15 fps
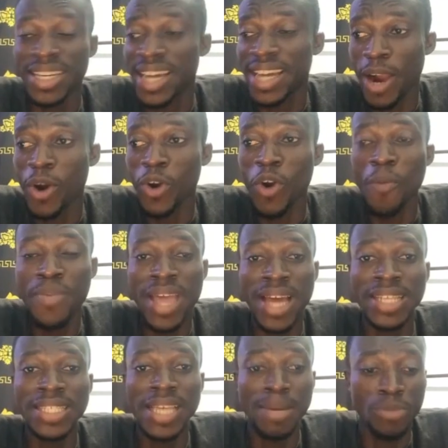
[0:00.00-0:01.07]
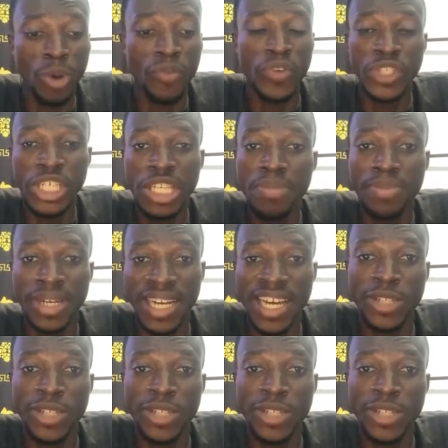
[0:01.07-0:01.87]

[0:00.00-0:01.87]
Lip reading: the economy in terms of GDP,